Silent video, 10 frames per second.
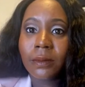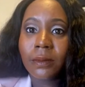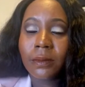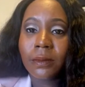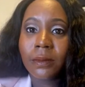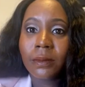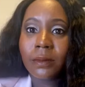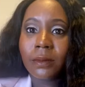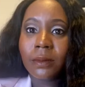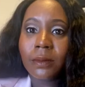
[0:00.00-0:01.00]

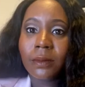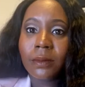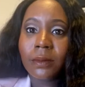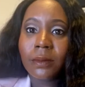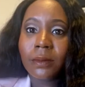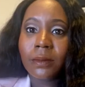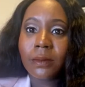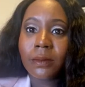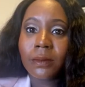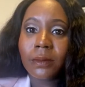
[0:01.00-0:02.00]

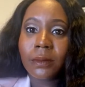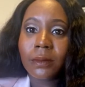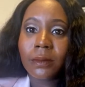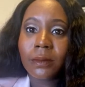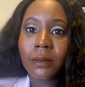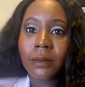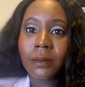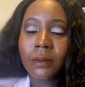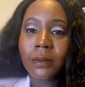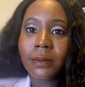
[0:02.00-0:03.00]

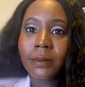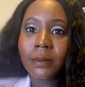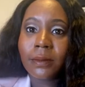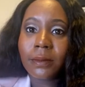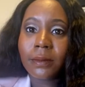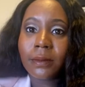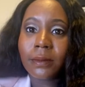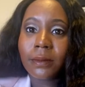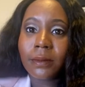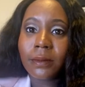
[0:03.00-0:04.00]

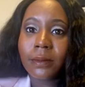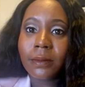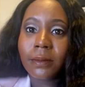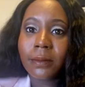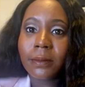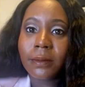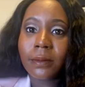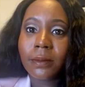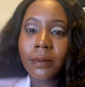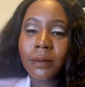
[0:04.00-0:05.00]

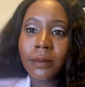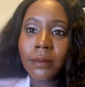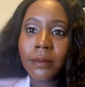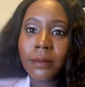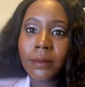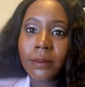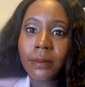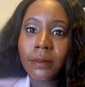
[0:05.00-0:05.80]
(silent)